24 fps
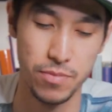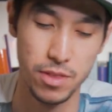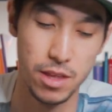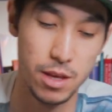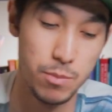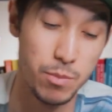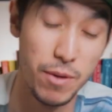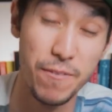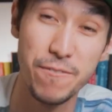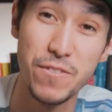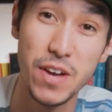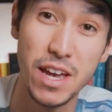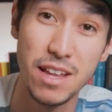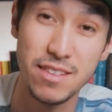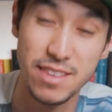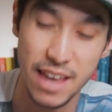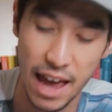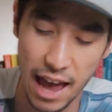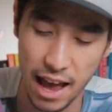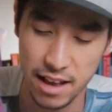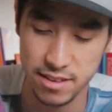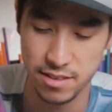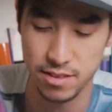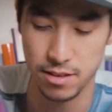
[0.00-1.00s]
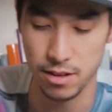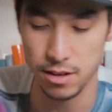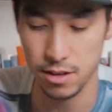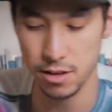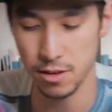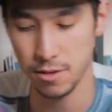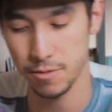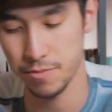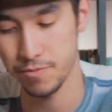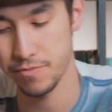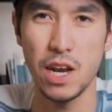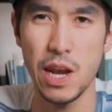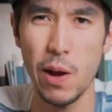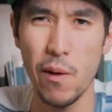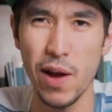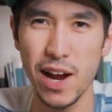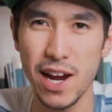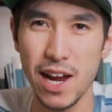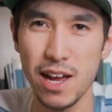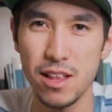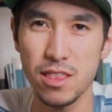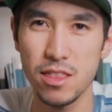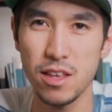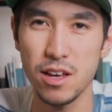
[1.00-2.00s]
It'd be fantastic. Now I
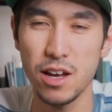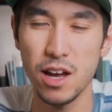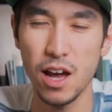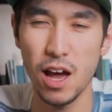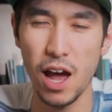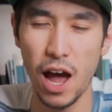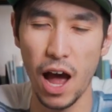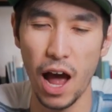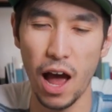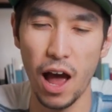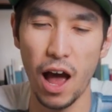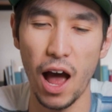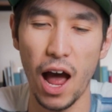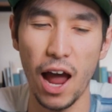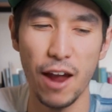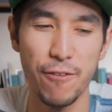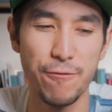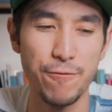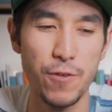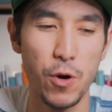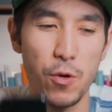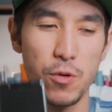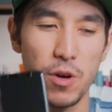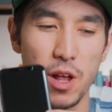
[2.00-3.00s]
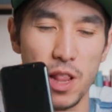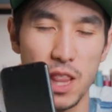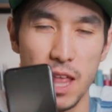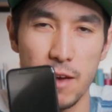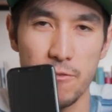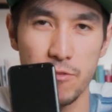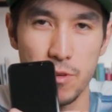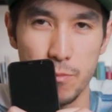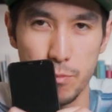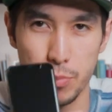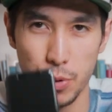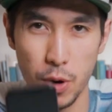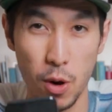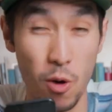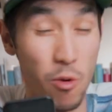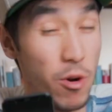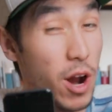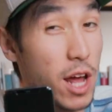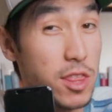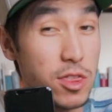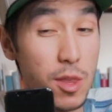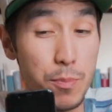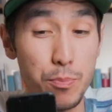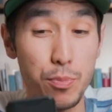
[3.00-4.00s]
got the iPhone 11 Pro,
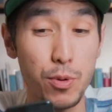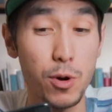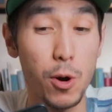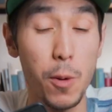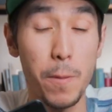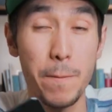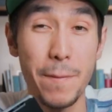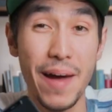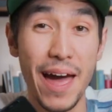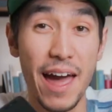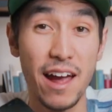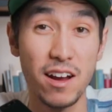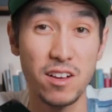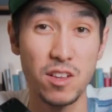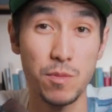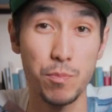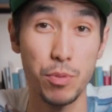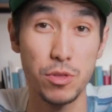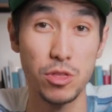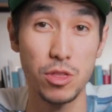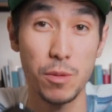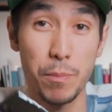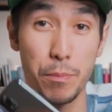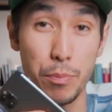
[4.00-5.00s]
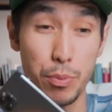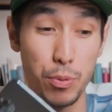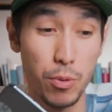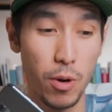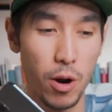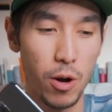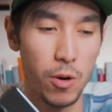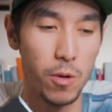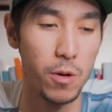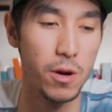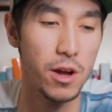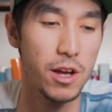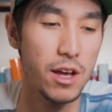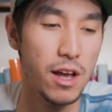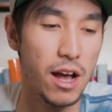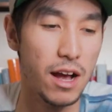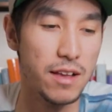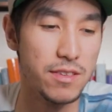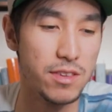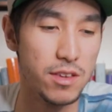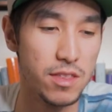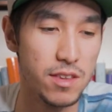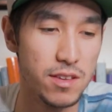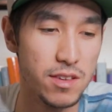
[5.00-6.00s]
not the Pro Max, but the Pro.
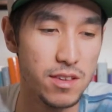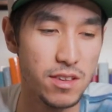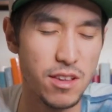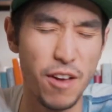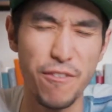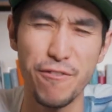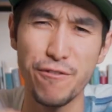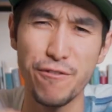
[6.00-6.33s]
And so this is a